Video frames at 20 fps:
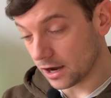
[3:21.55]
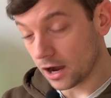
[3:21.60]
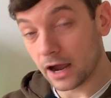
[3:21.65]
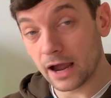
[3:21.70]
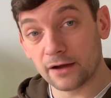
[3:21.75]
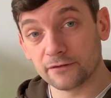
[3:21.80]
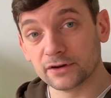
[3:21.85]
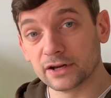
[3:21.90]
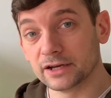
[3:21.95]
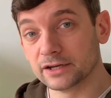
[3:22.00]
I
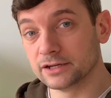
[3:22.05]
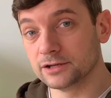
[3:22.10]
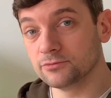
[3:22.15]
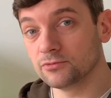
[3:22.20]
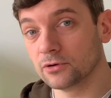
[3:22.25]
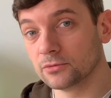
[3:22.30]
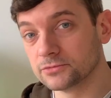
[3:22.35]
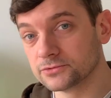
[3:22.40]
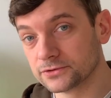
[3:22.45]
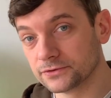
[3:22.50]
haven't had any
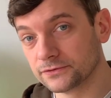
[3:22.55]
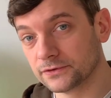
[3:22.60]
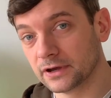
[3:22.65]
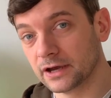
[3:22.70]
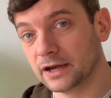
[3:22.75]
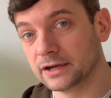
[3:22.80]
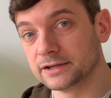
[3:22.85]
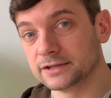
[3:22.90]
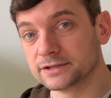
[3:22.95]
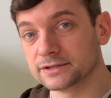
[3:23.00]
problems with it.
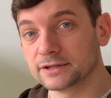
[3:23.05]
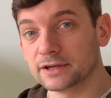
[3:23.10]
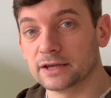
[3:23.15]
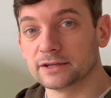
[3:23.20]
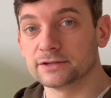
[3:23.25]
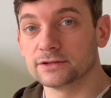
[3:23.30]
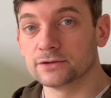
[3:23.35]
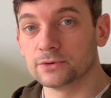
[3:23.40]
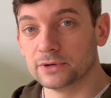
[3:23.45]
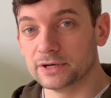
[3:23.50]
I had it
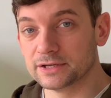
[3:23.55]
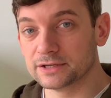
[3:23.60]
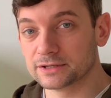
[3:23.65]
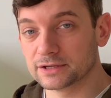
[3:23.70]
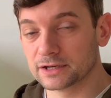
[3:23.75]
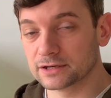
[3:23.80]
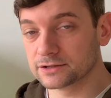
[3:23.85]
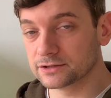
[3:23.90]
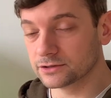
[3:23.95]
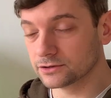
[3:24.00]
set to
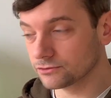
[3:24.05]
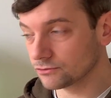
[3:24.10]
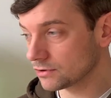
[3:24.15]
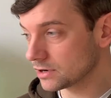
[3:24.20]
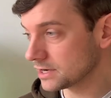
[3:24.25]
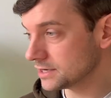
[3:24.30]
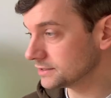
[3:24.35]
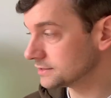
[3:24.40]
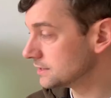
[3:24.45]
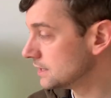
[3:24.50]
26
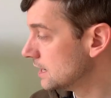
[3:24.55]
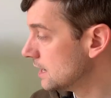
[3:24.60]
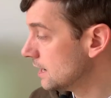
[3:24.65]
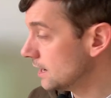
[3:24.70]
degrees.